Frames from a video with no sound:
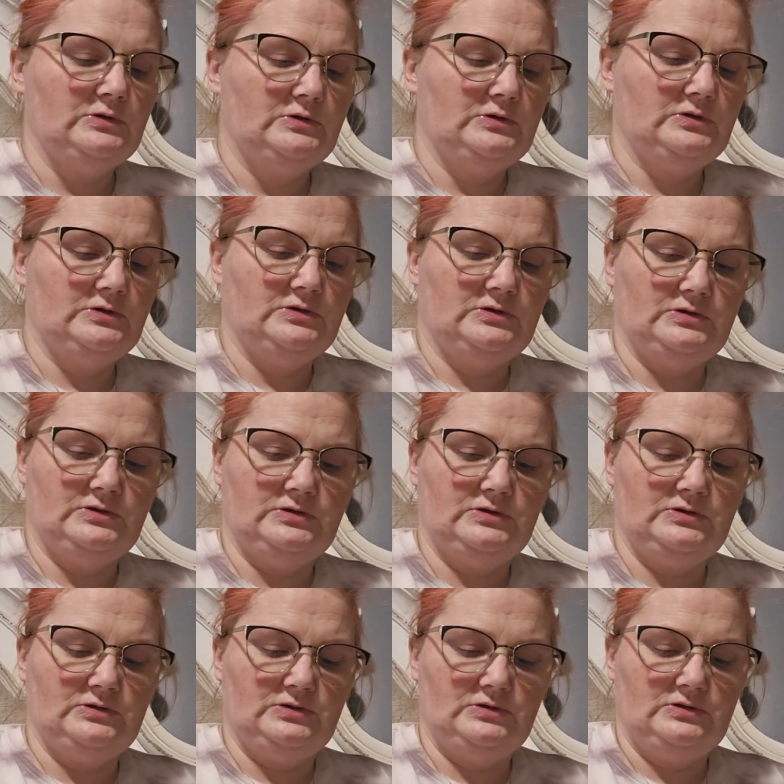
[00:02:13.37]

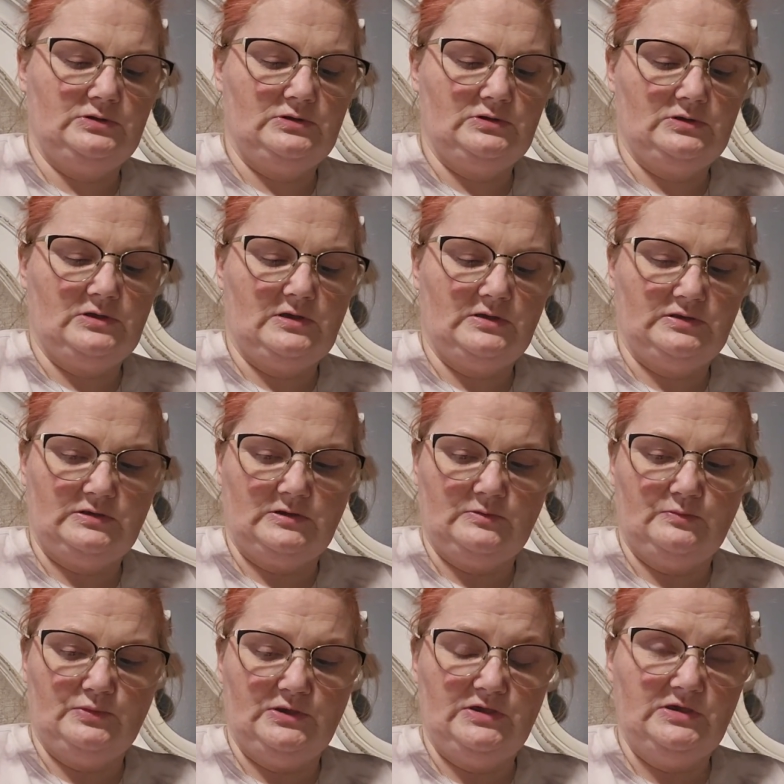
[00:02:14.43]
is at the
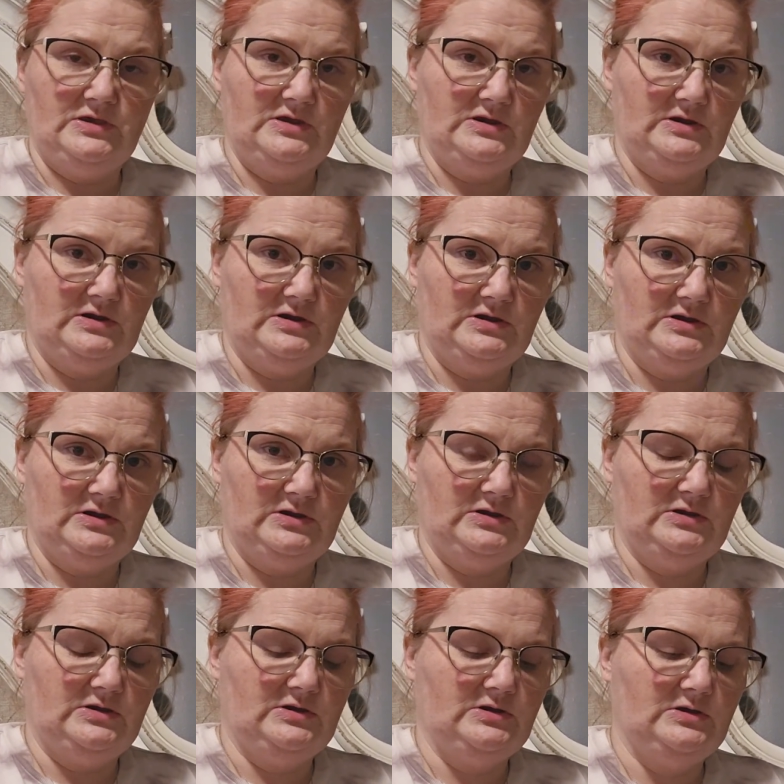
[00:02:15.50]
beginning,
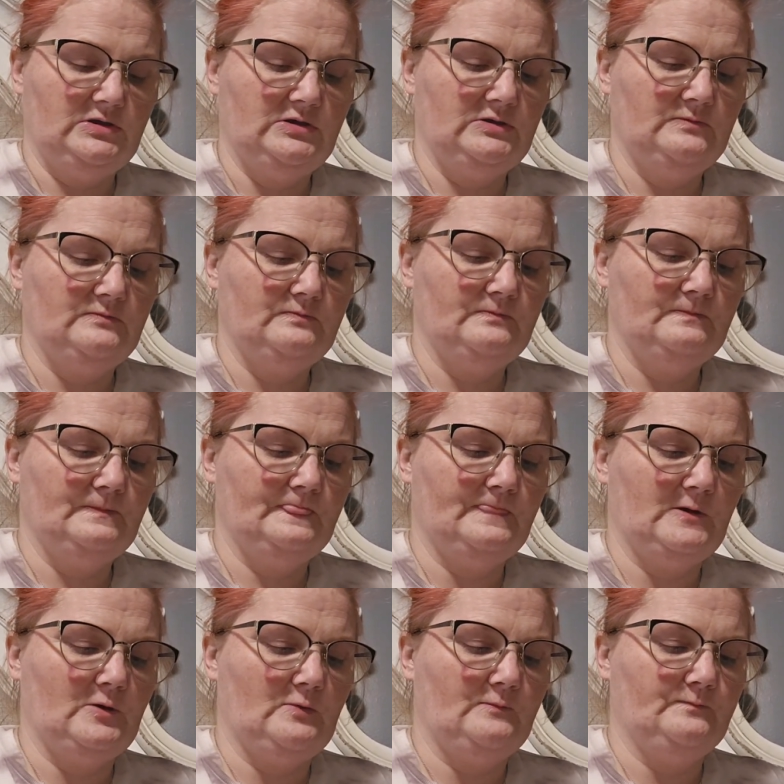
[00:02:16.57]

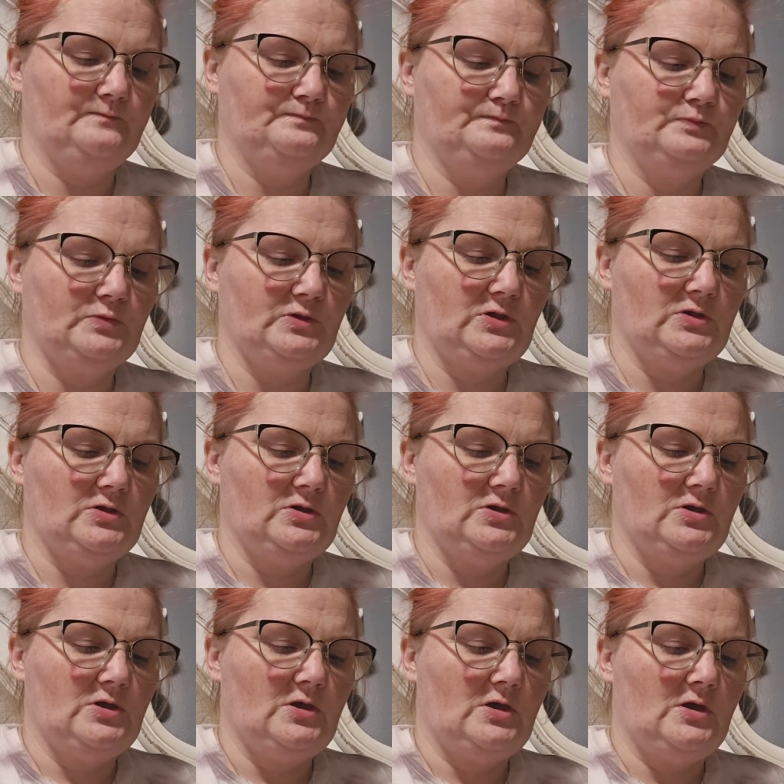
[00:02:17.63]
no,
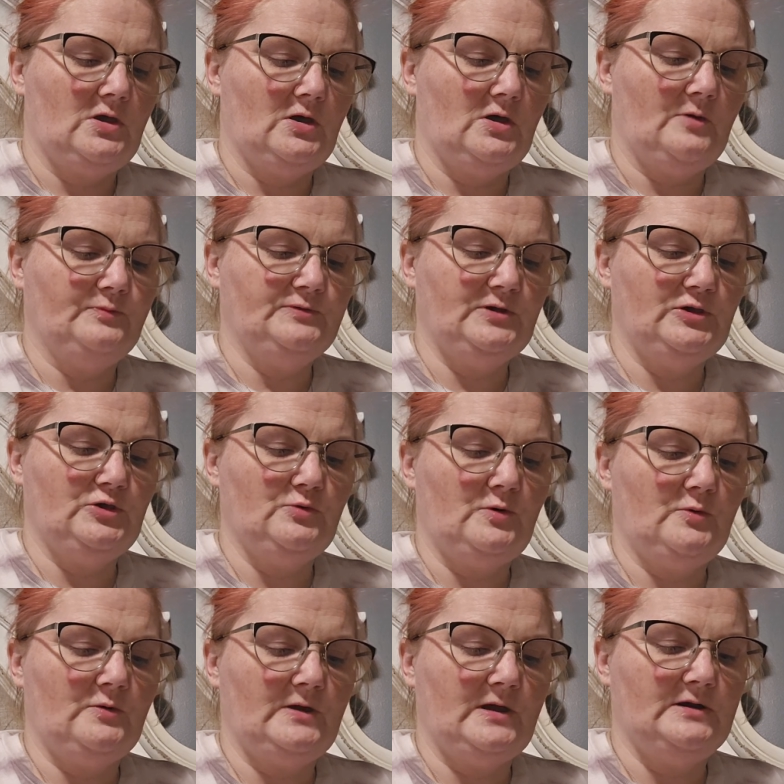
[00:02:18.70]
update you where
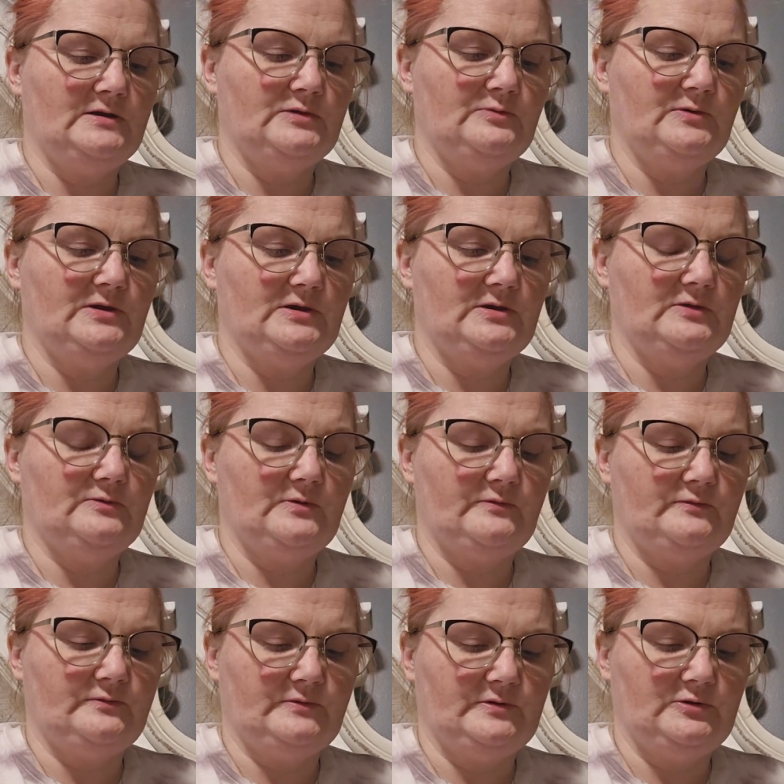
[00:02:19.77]
we're at the beginning of
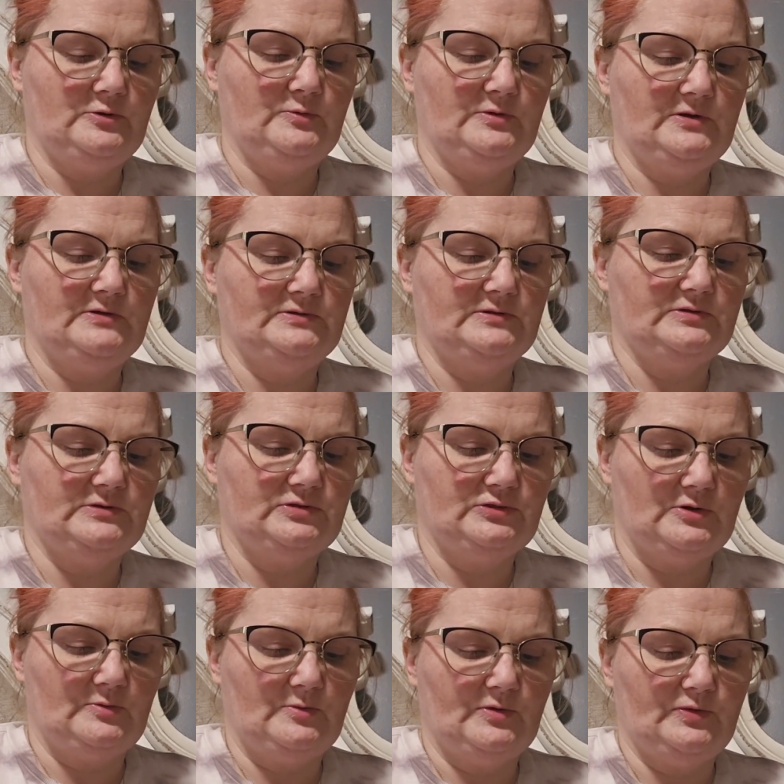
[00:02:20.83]
every video because
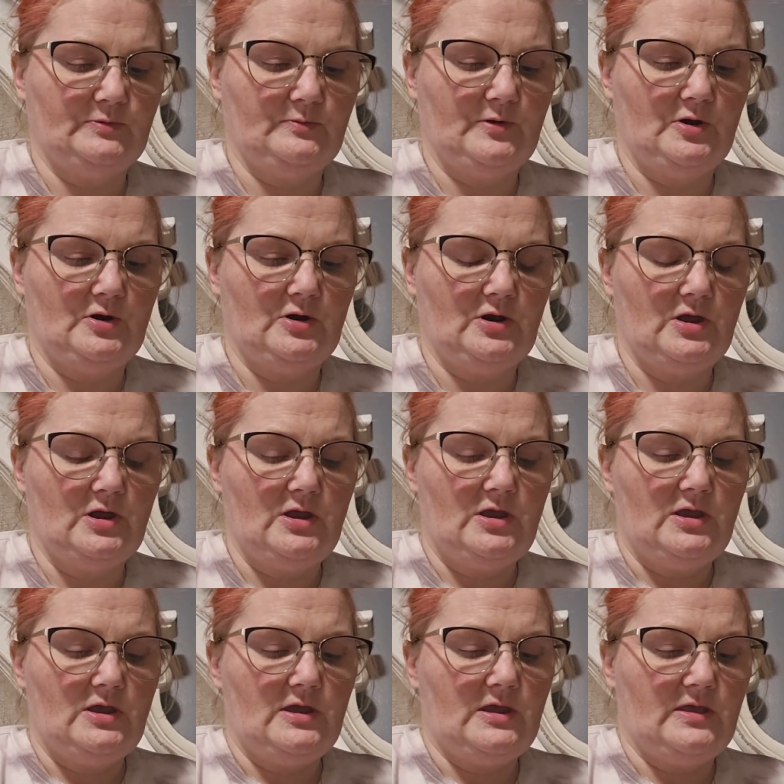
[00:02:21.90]
they're a month apart.
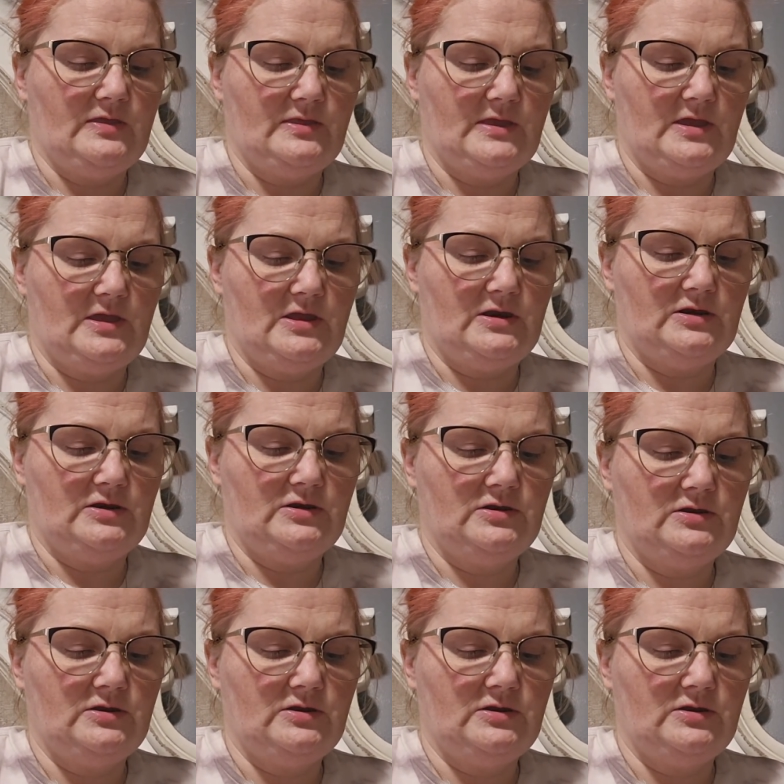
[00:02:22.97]
And then